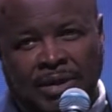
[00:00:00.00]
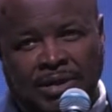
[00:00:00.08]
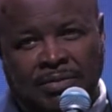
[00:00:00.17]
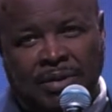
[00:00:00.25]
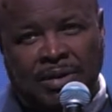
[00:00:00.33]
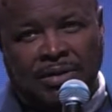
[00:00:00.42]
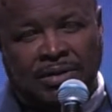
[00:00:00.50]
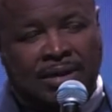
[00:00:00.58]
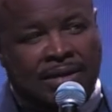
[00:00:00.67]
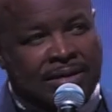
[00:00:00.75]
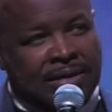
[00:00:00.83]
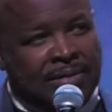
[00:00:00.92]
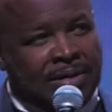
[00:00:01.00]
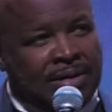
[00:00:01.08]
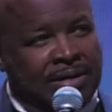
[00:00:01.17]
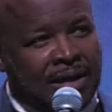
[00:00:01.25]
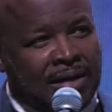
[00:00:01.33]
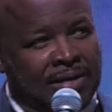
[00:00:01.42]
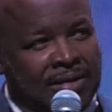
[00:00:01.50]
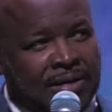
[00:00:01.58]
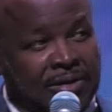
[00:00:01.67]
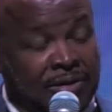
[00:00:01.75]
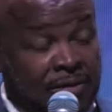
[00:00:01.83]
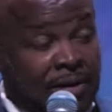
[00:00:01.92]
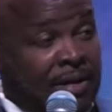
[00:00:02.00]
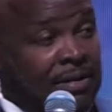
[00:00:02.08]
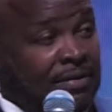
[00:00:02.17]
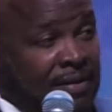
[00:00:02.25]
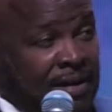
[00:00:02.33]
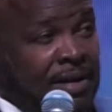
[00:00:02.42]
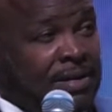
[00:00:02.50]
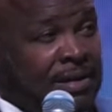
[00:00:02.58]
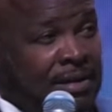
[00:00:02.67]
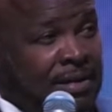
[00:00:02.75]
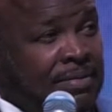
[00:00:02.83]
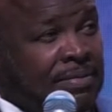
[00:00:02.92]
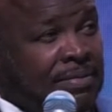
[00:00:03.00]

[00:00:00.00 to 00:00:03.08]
experience that some of these colleges are struggling financially.